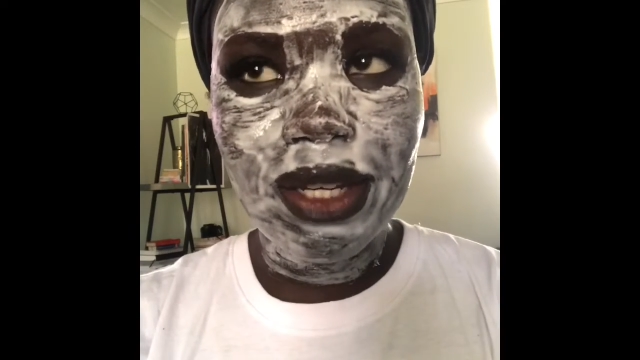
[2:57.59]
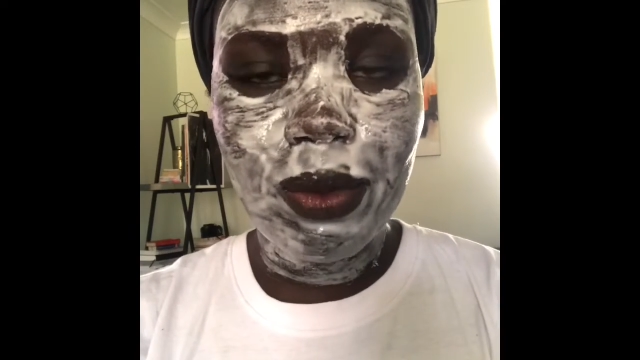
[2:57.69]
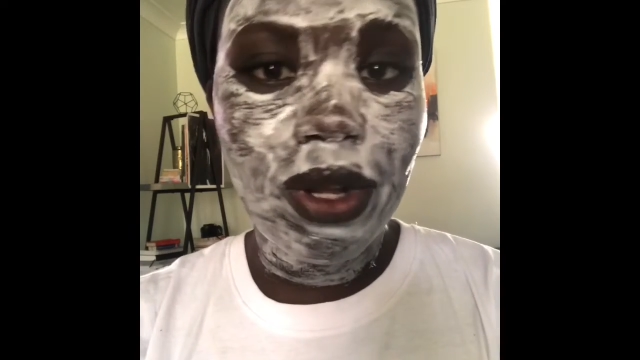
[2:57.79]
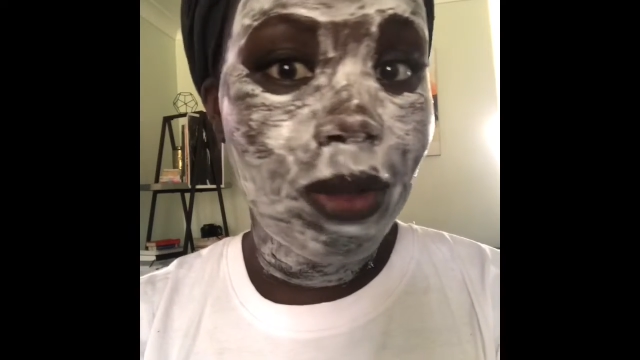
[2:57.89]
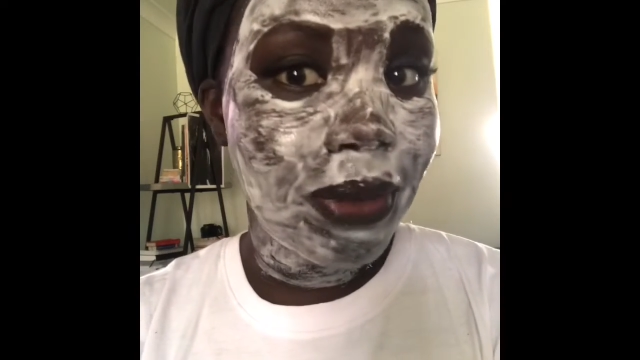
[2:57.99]

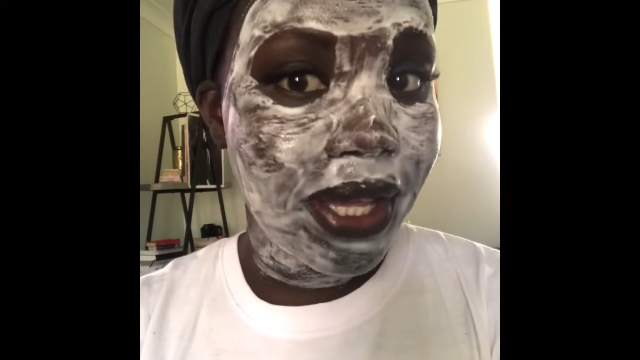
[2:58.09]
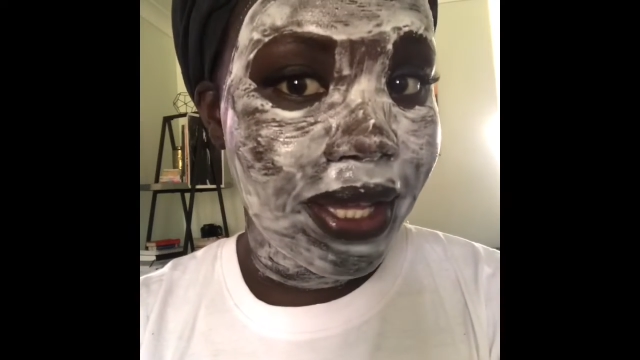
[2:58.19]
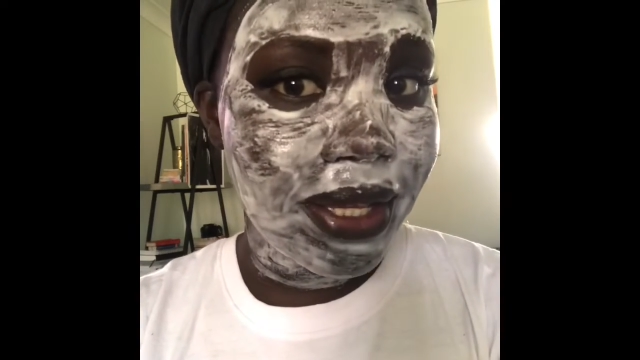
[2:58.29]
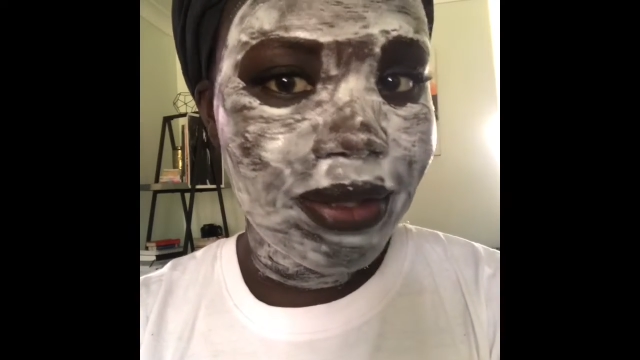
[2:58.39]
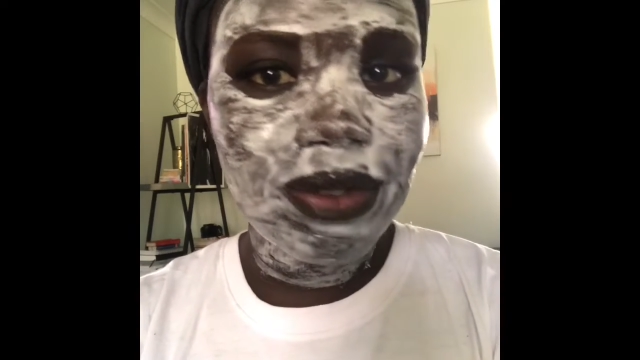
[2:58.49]
well-being.
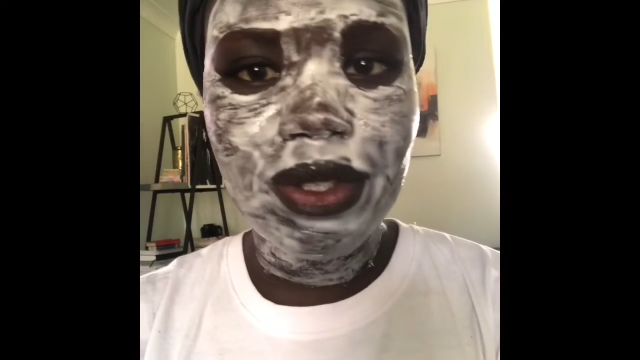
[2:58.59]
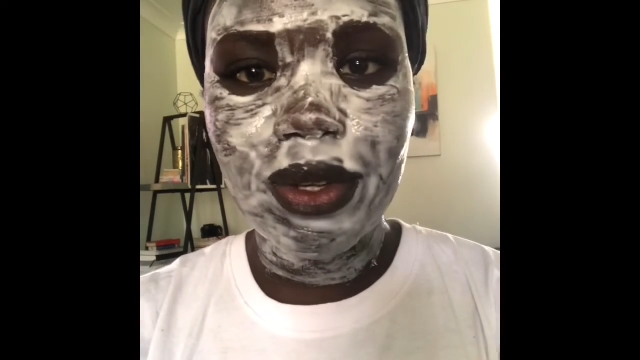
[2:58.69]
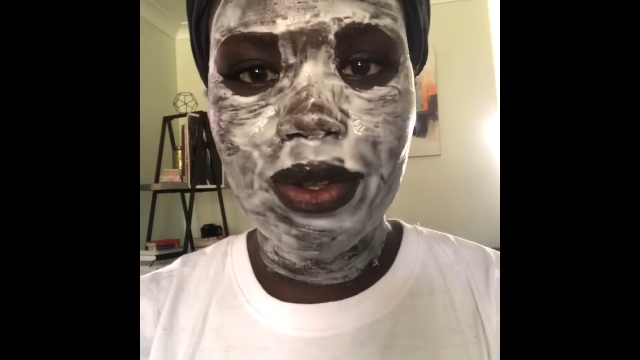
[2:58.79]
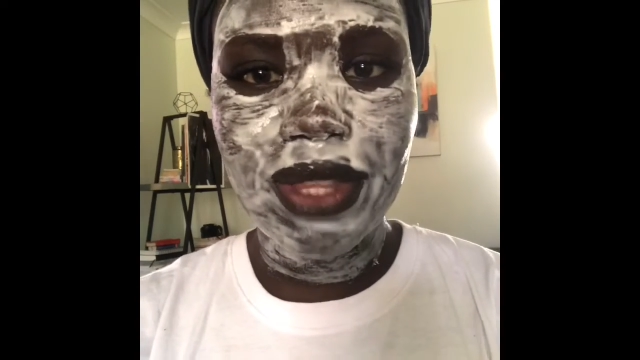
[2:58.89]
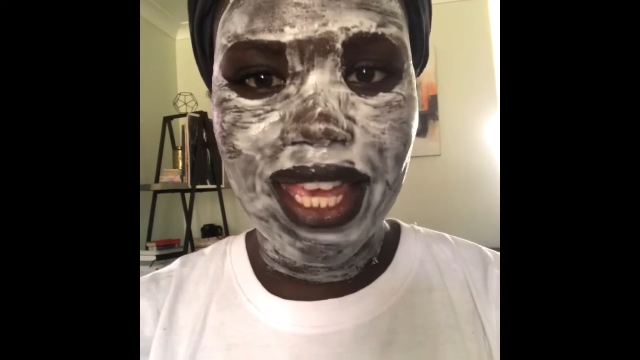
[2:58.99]
So
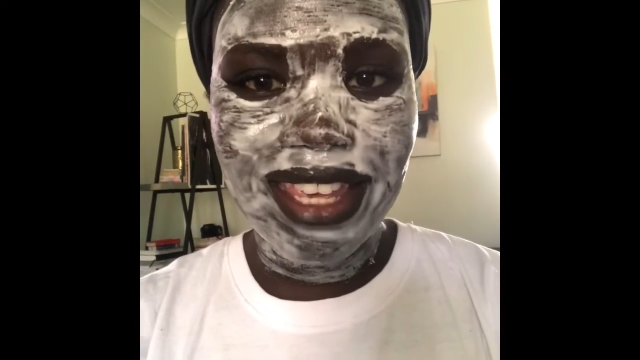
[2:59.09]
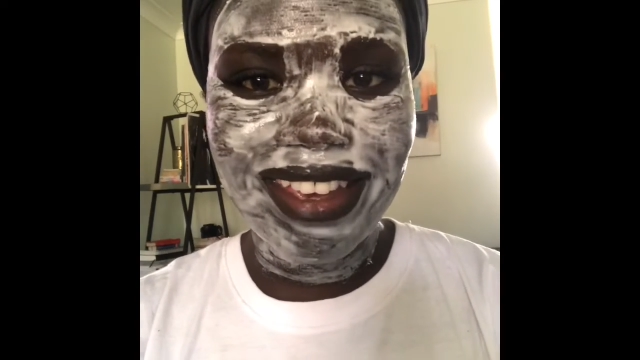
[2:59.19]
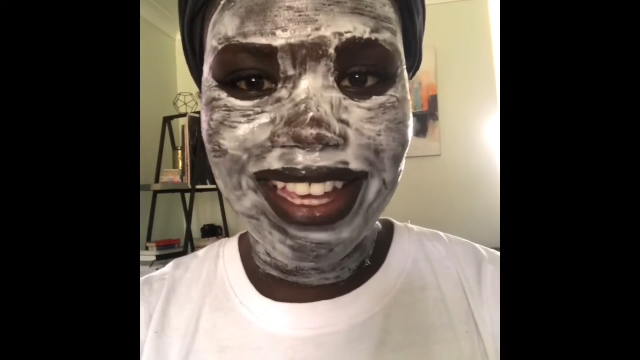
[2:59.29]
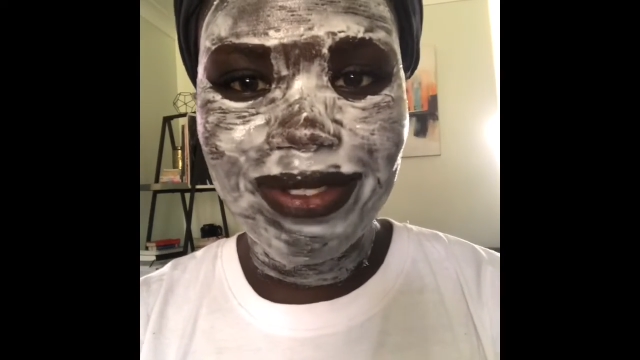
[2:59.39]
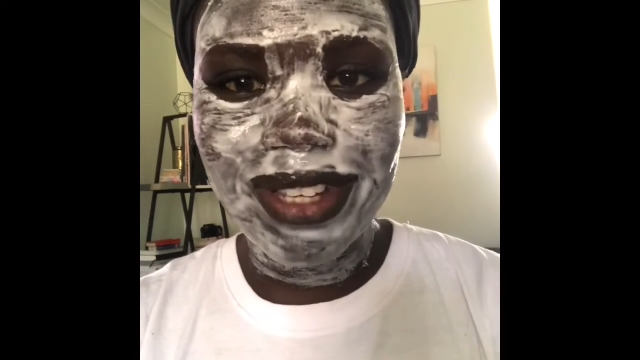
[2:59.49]
thank you
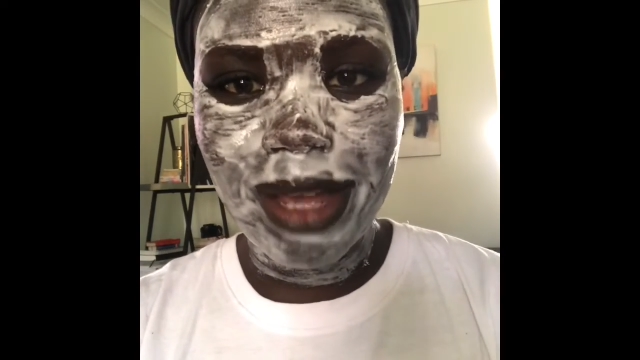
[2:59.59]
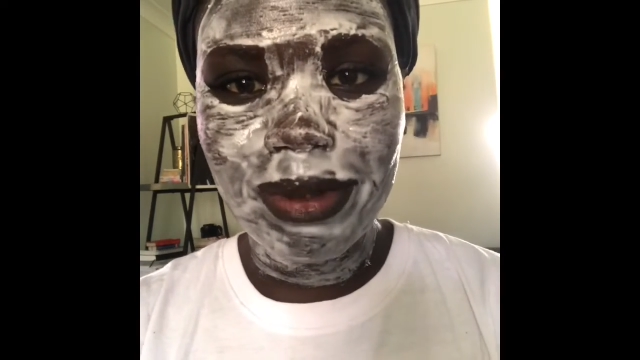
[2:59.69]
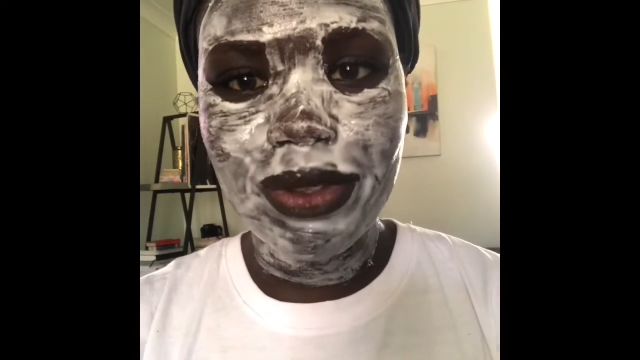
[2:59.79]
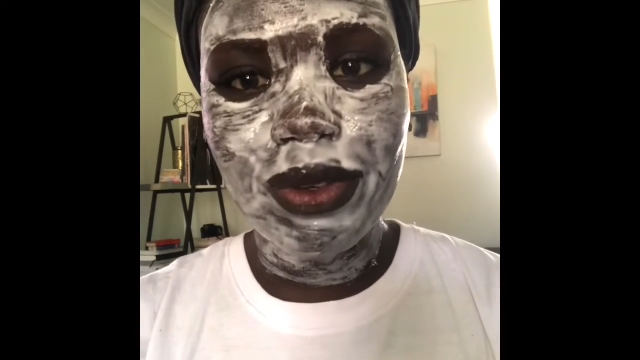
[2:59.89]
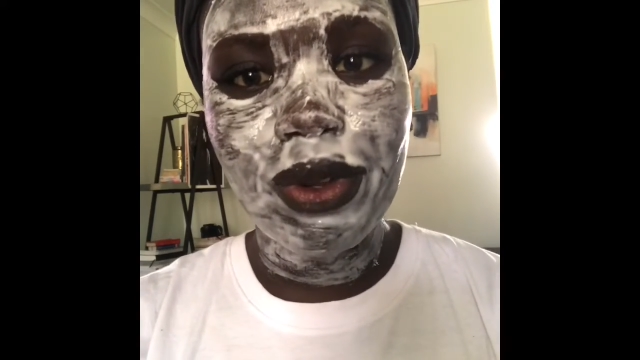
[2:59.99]
guys for coming through.